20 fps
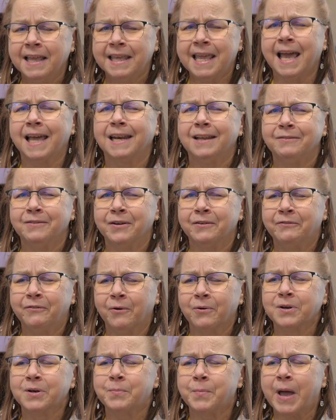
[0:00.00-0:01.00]
Can't even
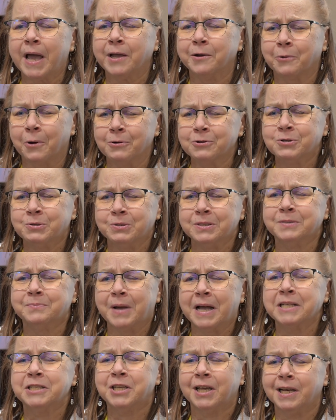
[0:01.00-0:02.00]
afford to buy groceries
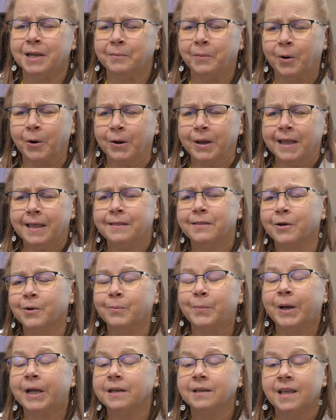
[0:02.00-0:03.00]
much anymore either,
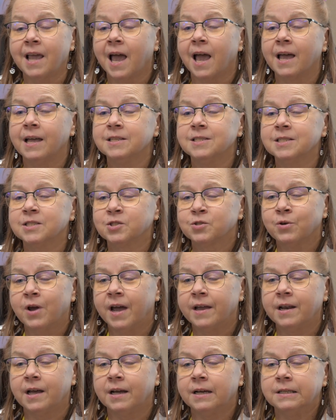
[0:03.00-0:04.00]
but yeah, I just
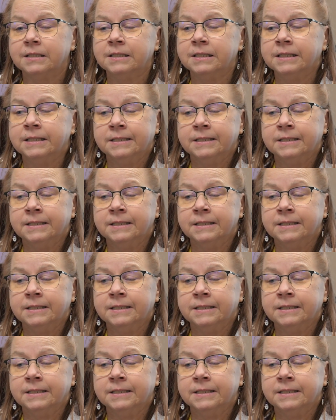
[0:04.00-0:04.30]
try to,